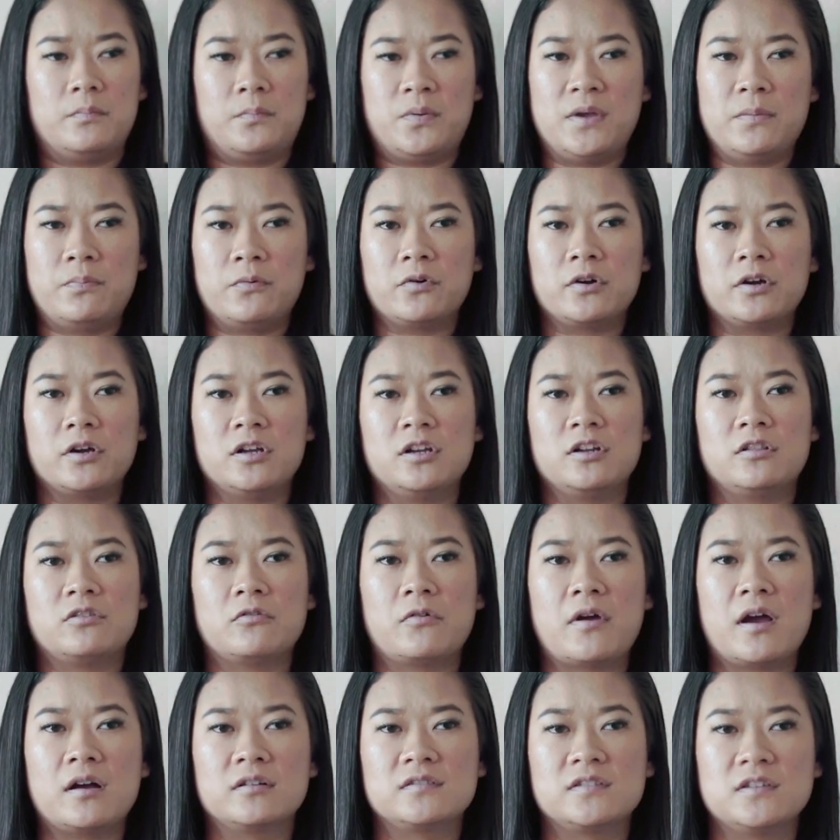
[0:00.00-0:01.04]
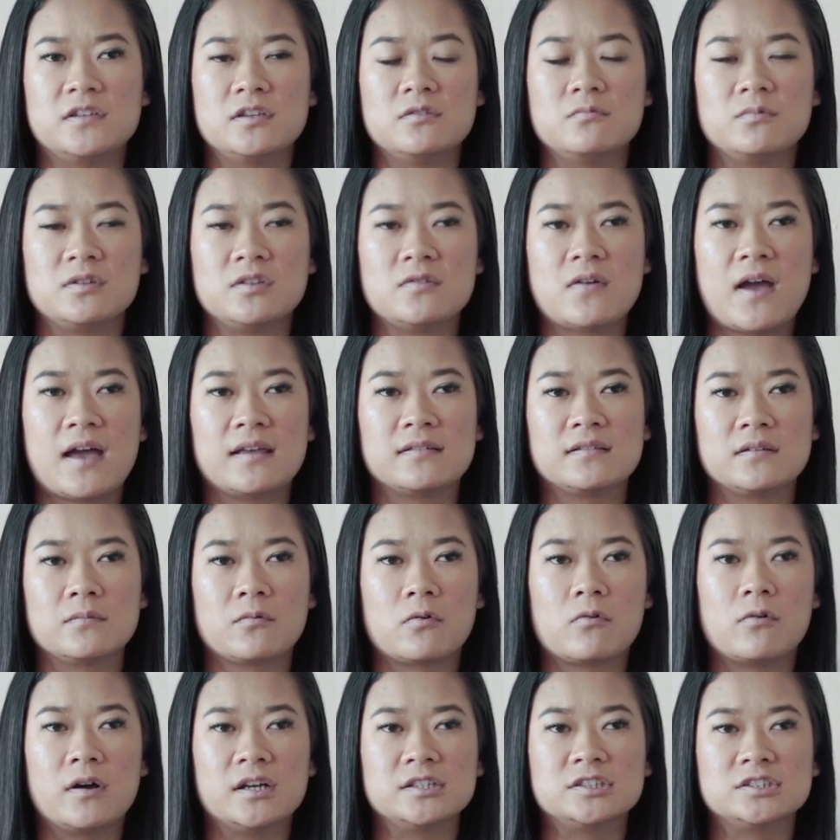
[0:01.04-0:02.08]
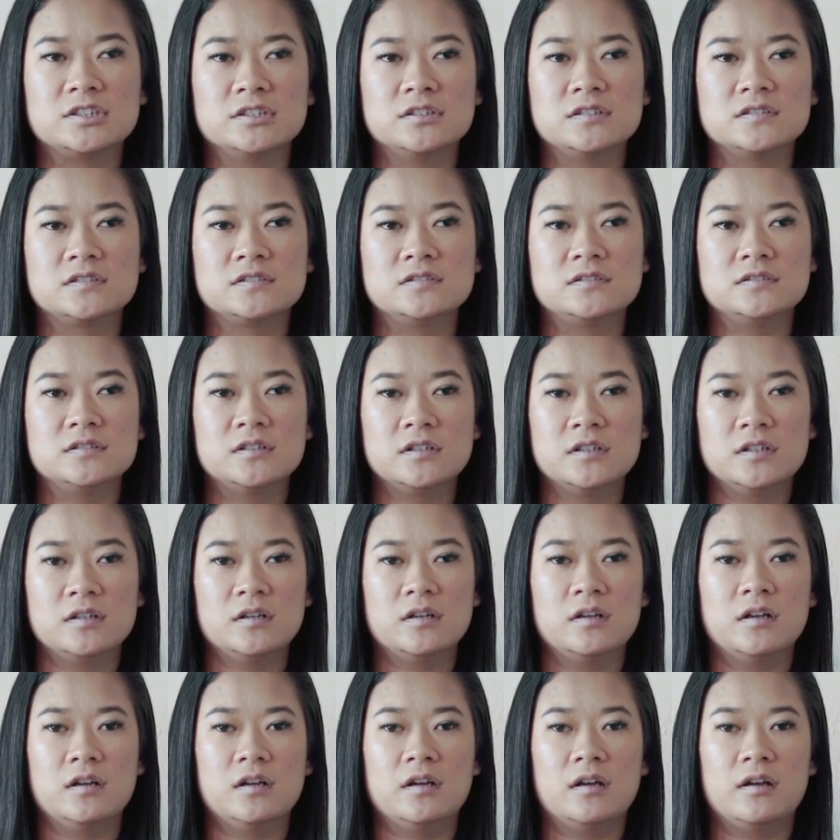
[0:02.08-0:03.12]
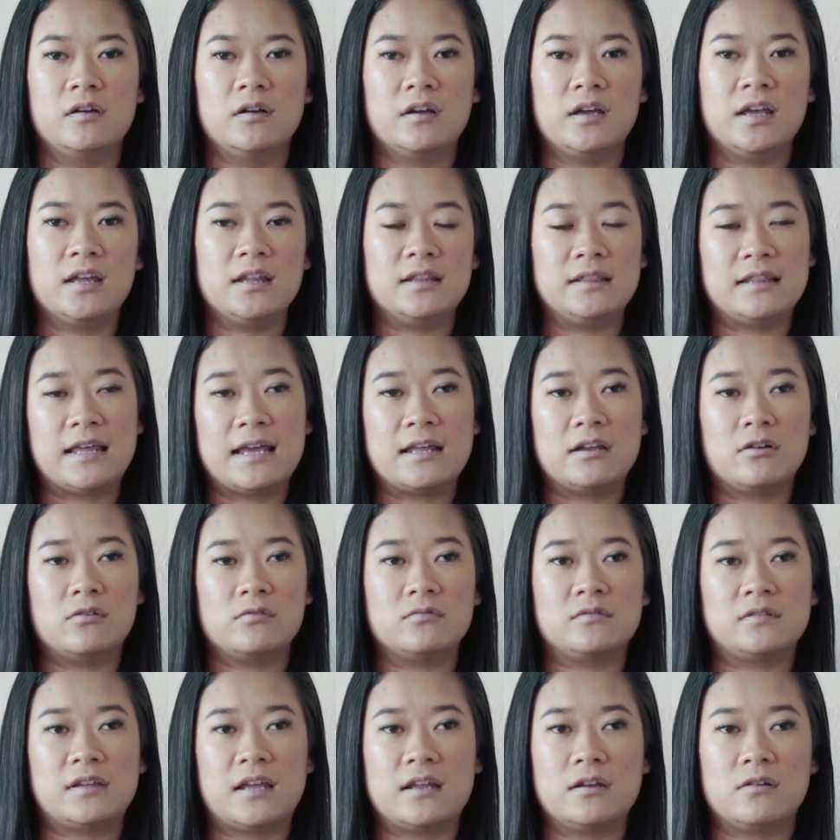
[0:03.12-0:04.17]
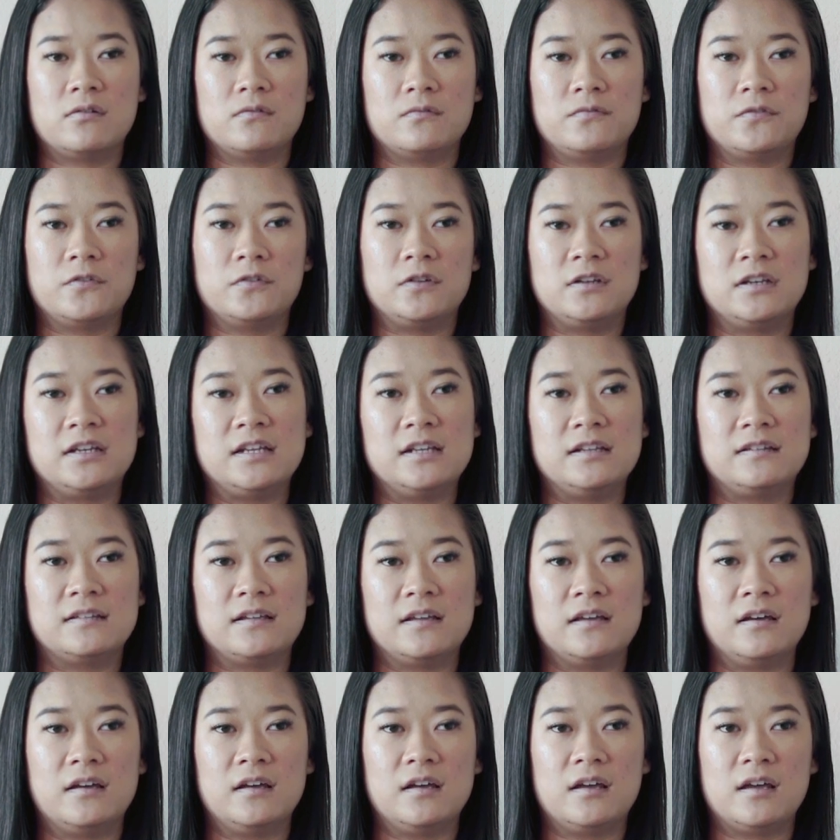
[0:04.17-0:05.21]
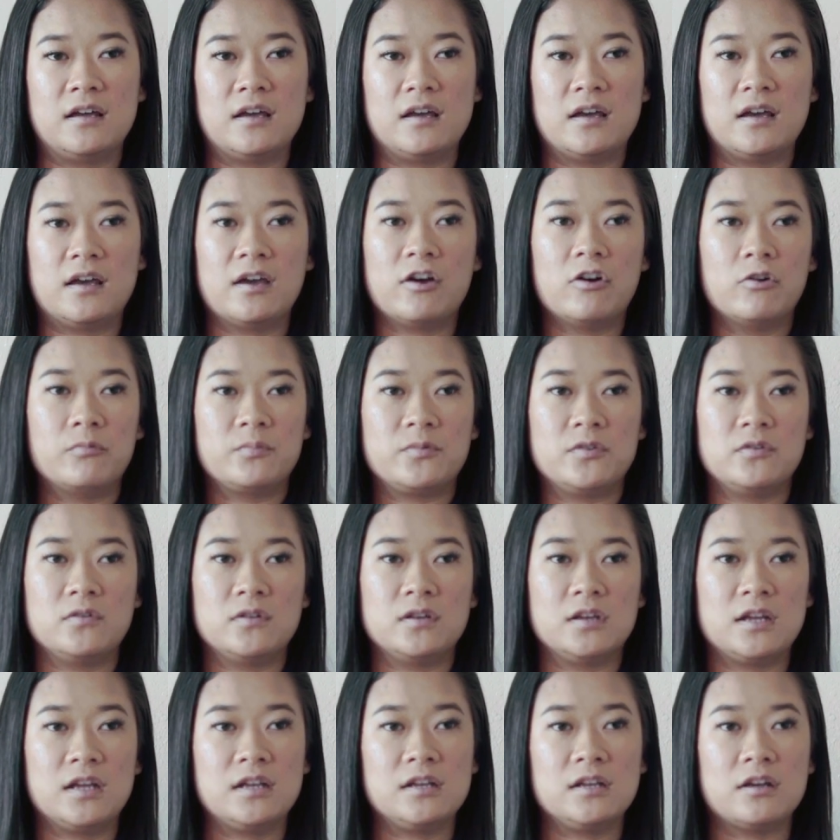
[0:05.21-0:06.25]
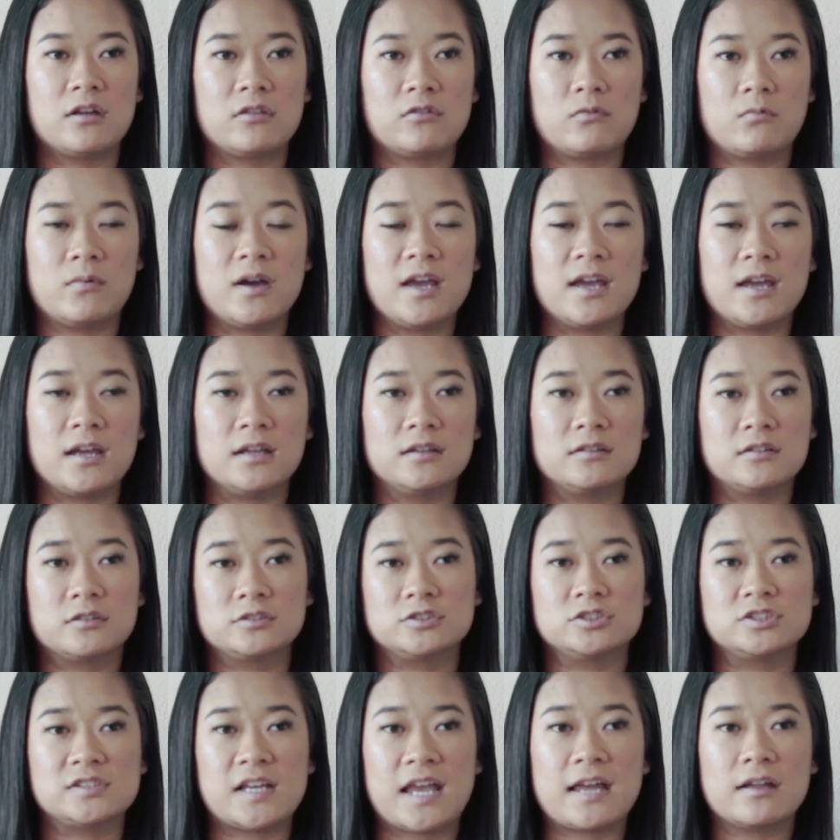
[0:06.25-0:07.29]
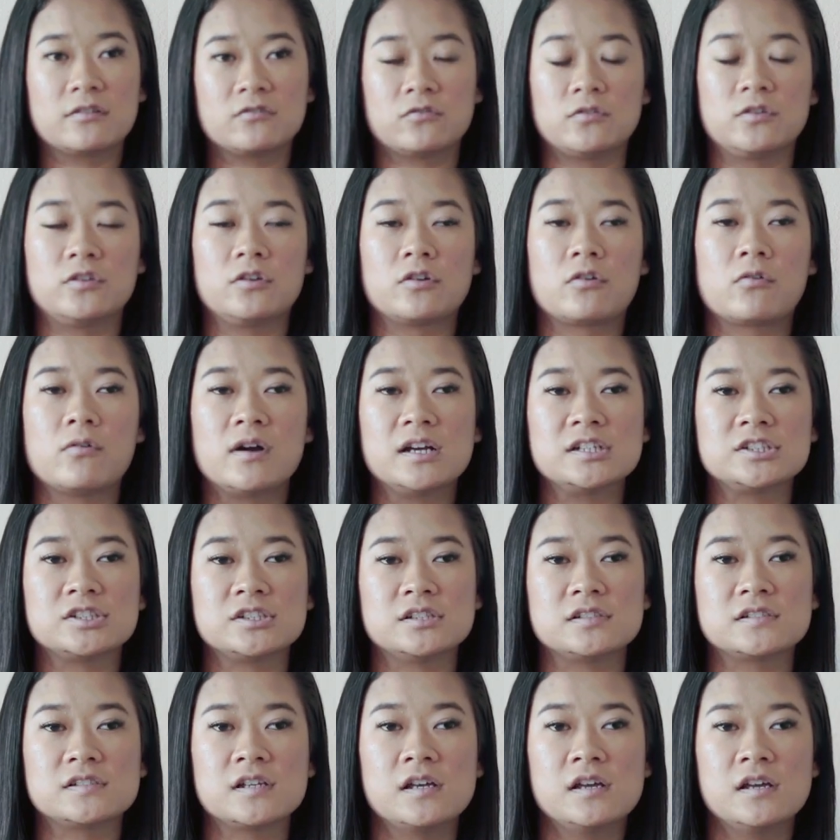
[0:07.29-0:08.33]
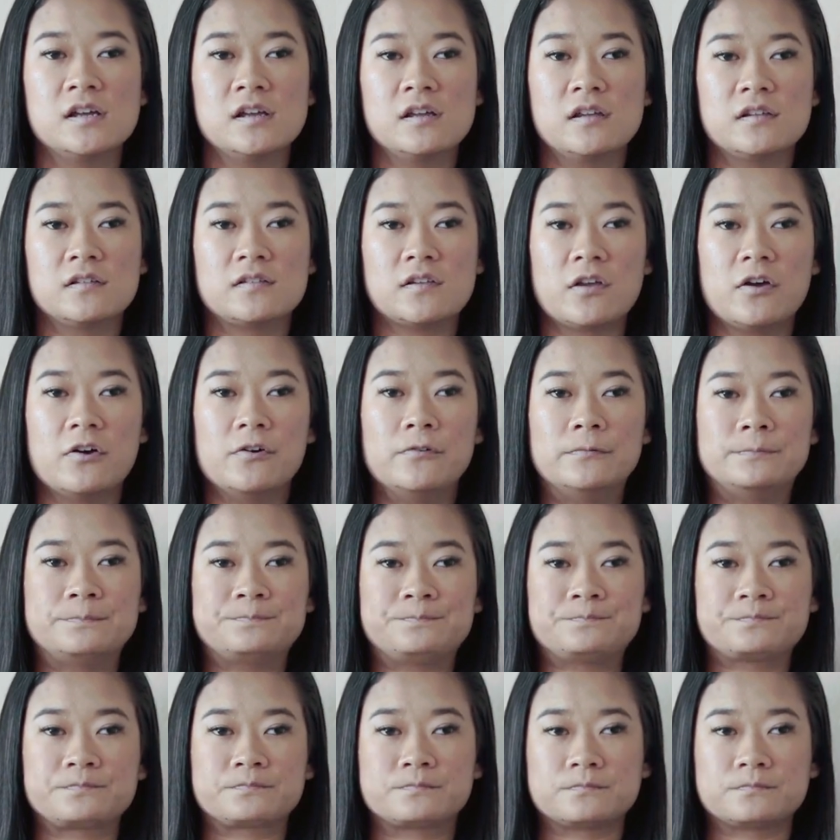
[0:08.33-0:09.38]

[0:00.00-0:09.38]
people are going to throw out to you when you ask them questions, and they don't feel the need to help you in any other way. They're just answering your questions. So